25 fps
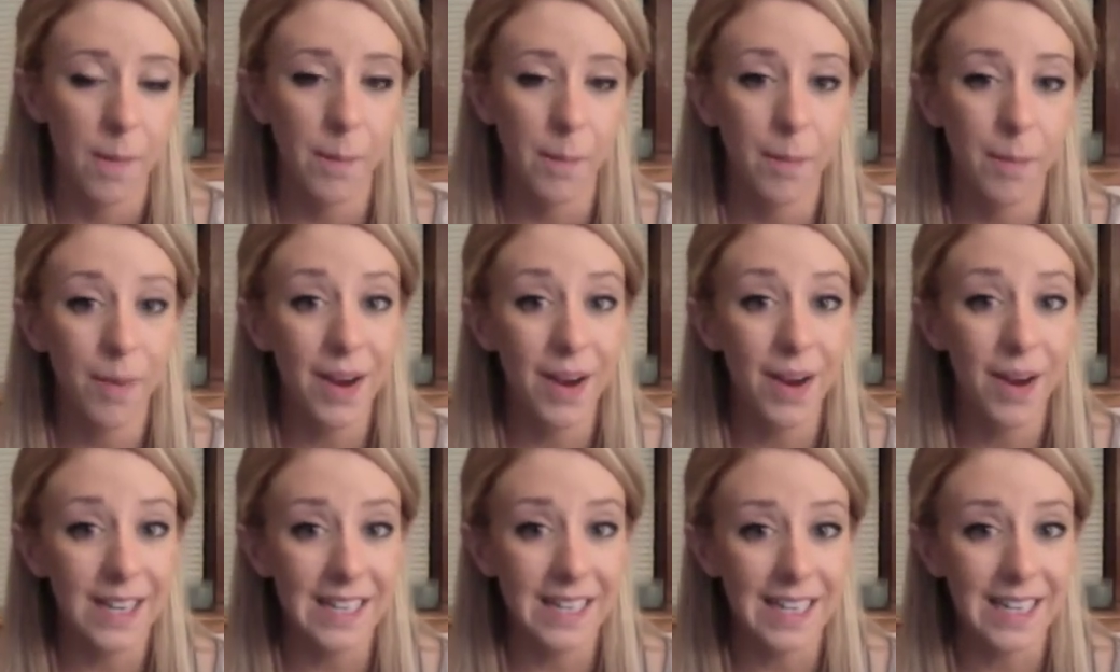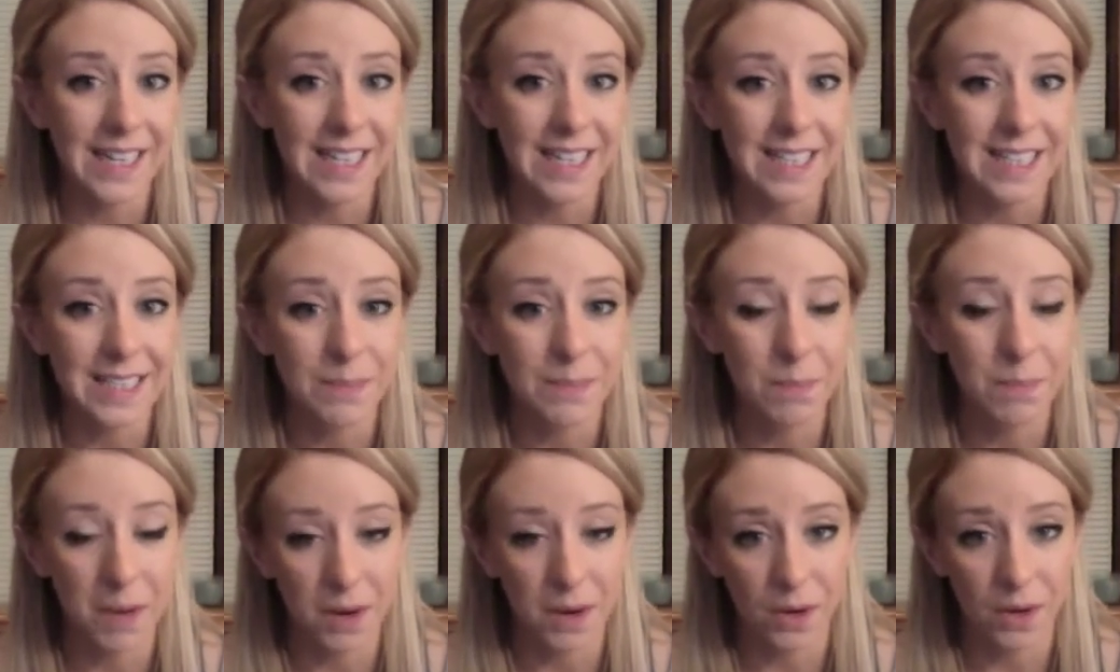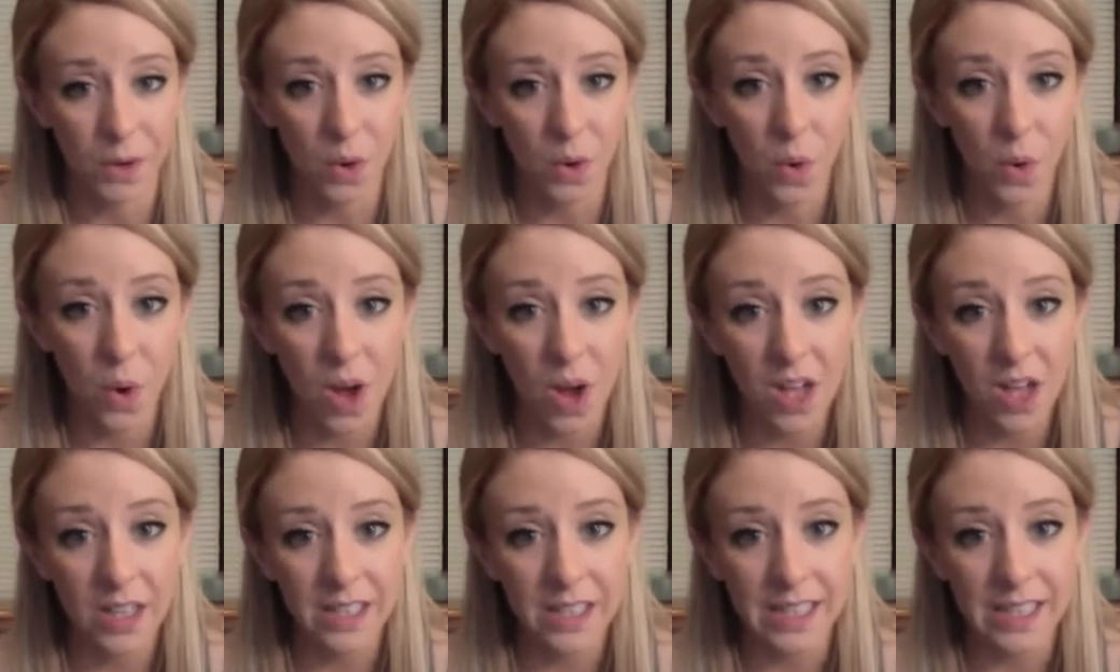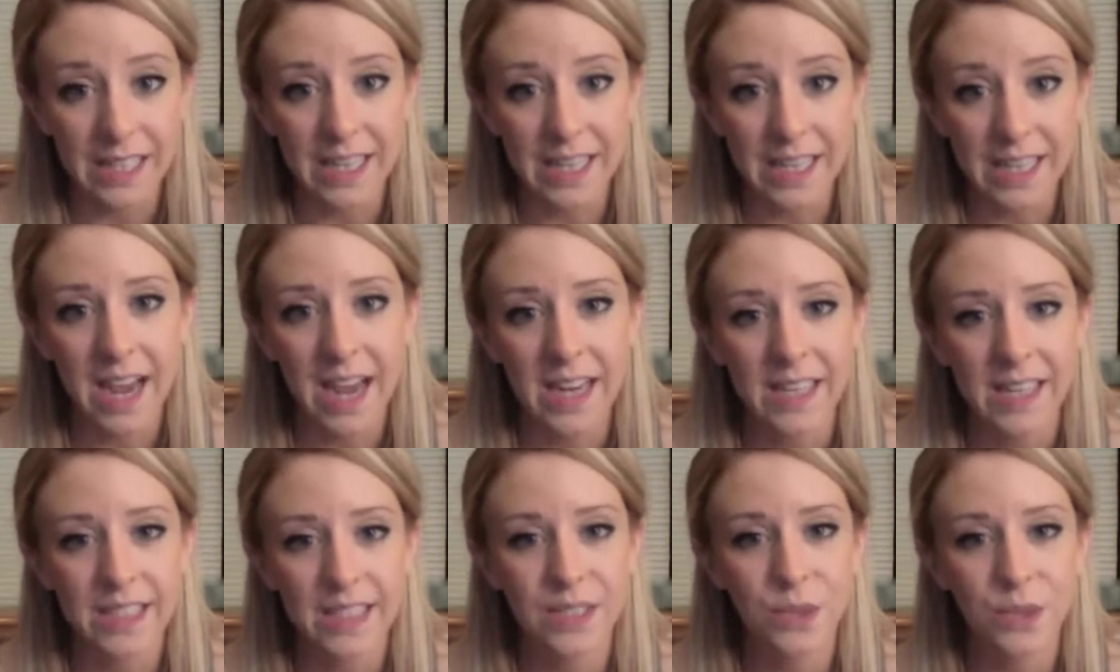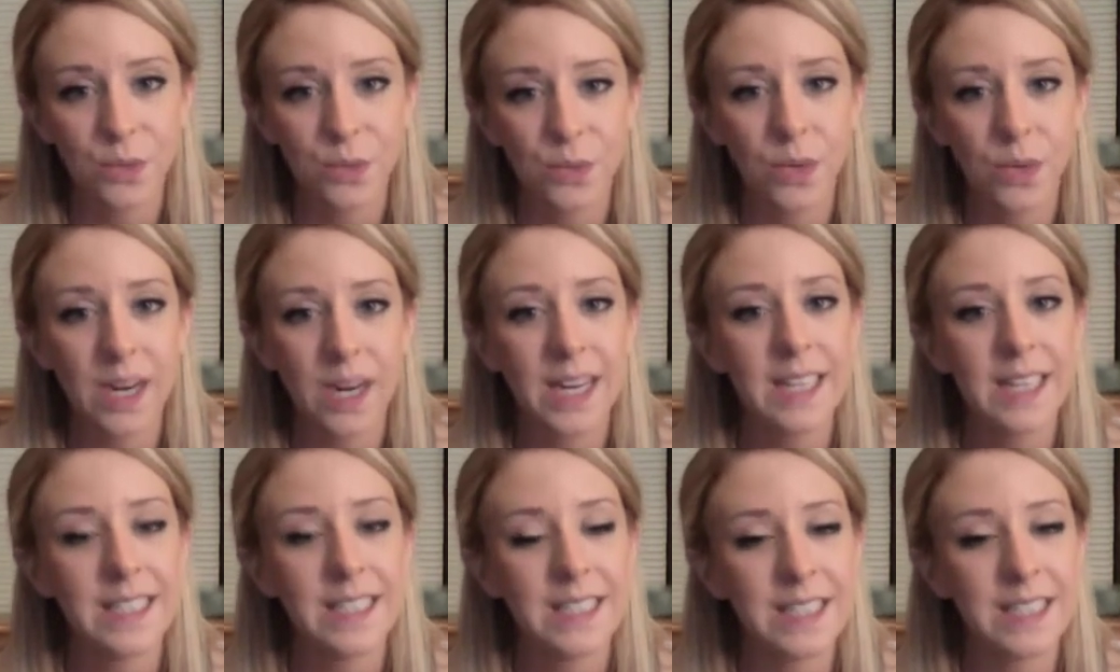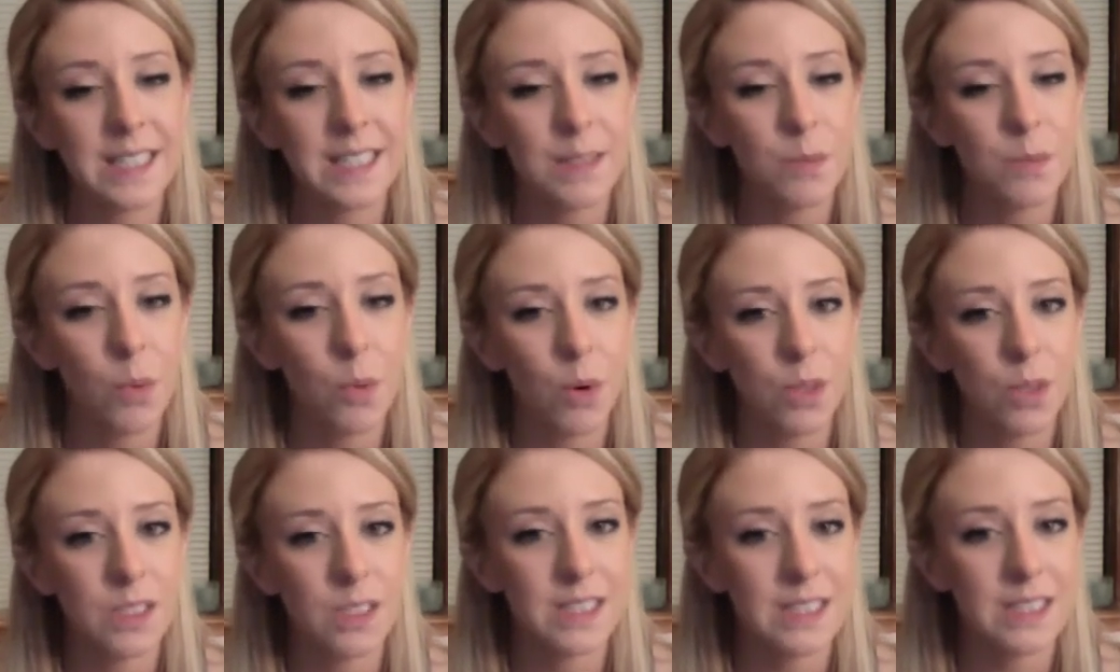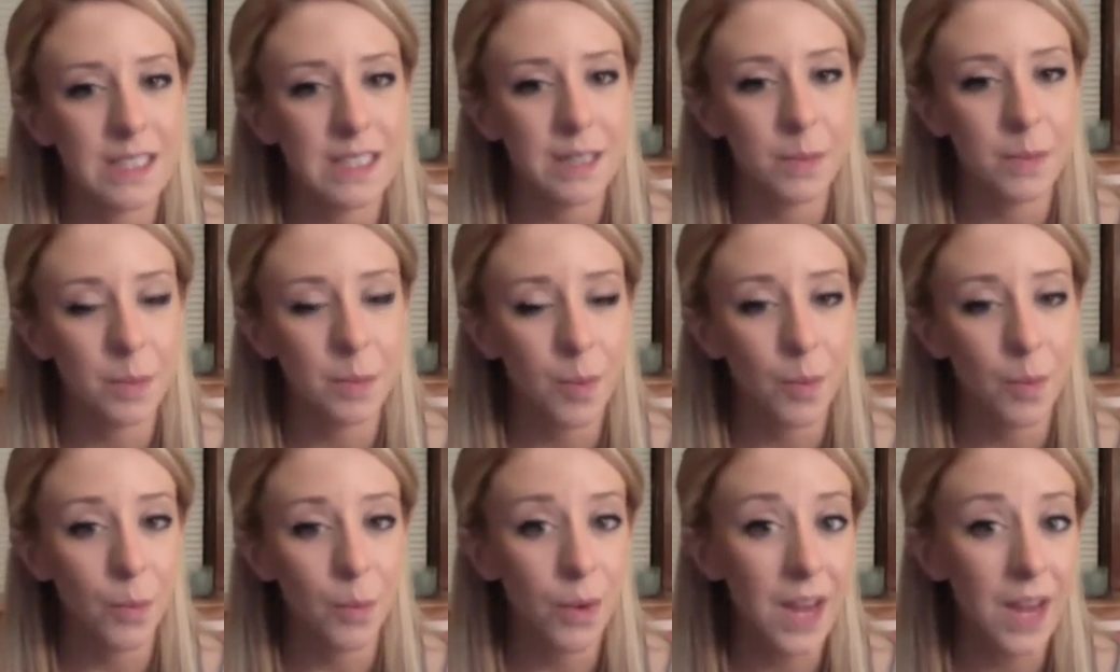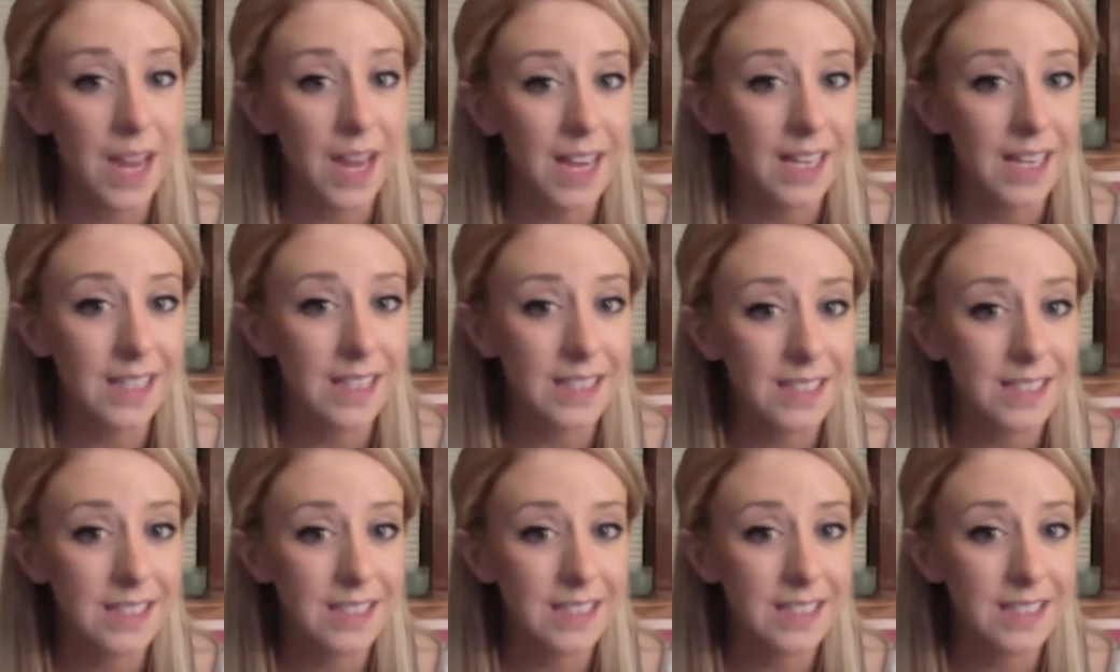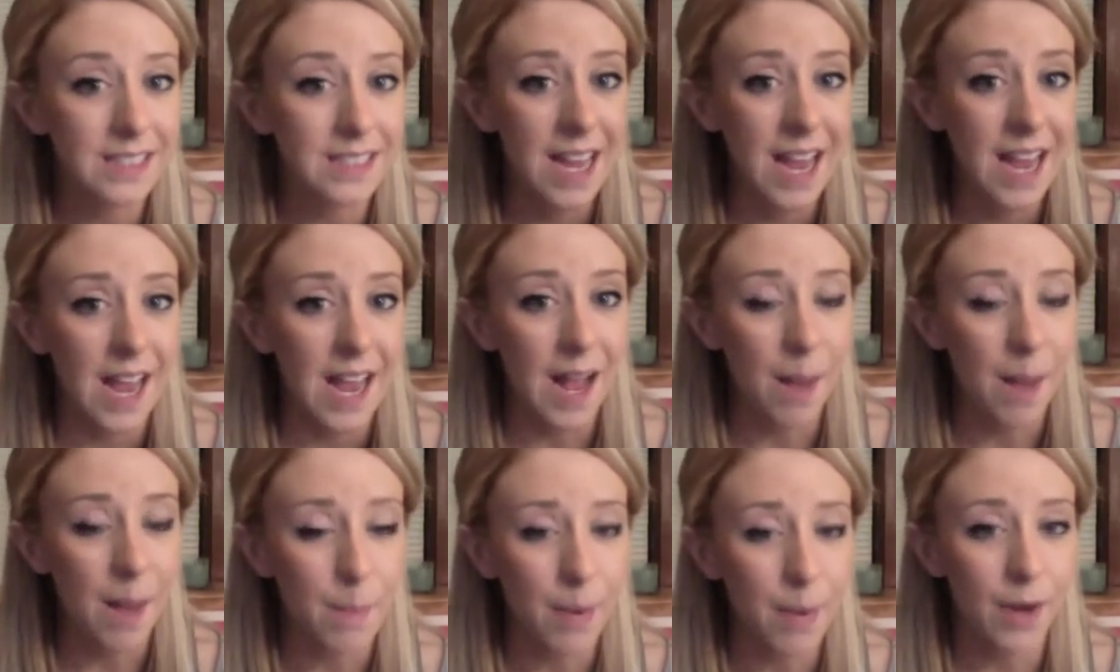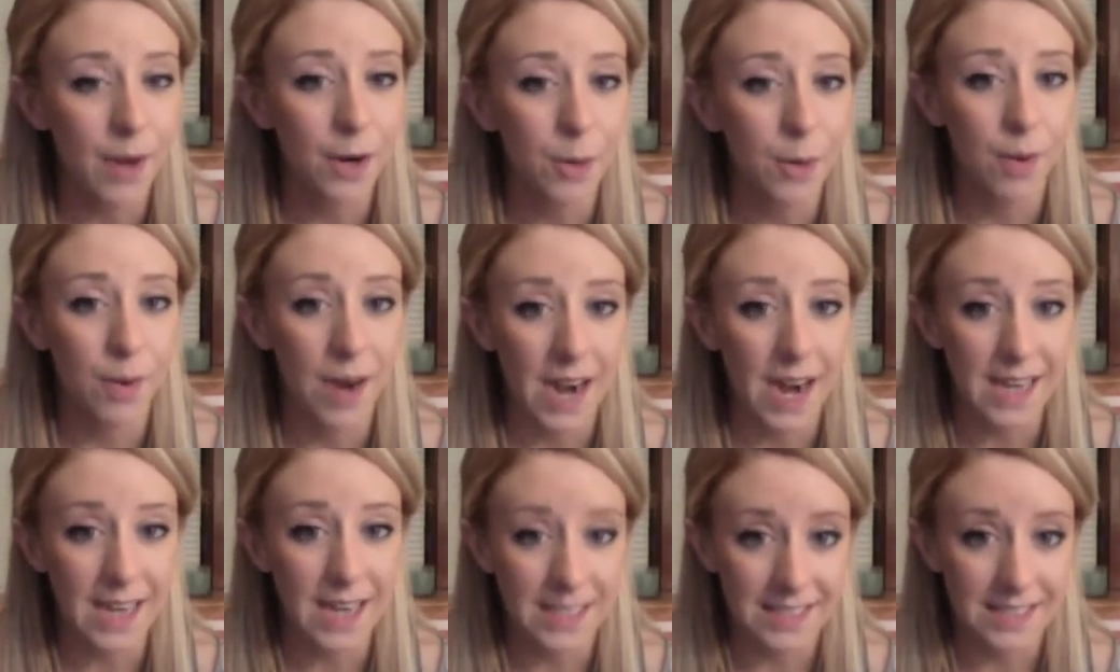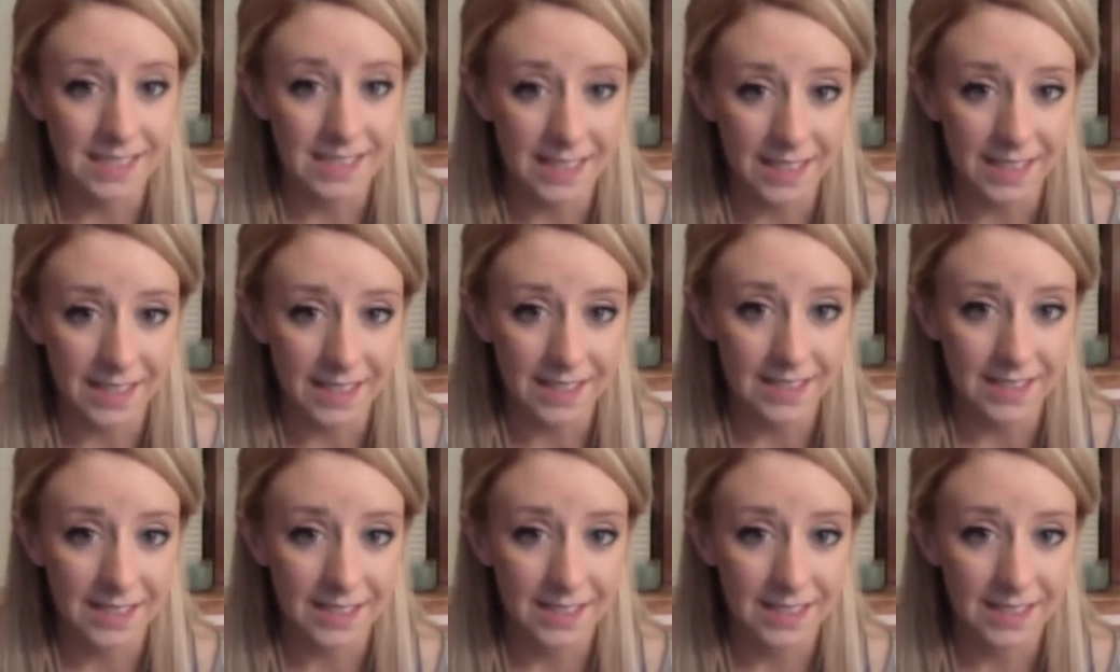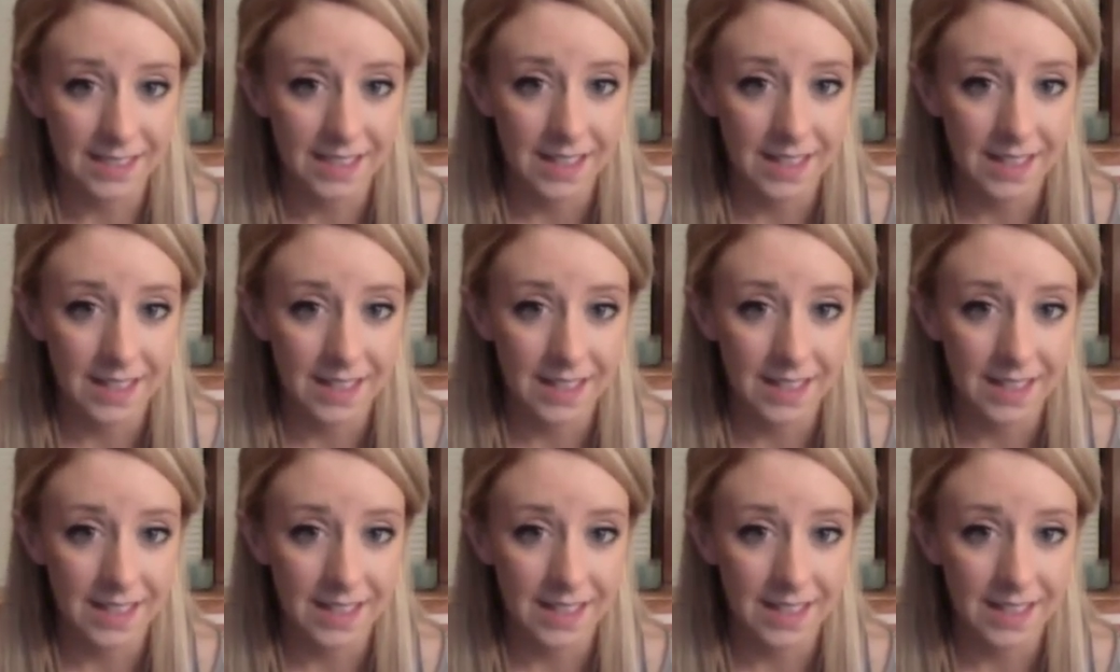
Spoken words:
but is better quality and is raised in more sustainable ways and better practices,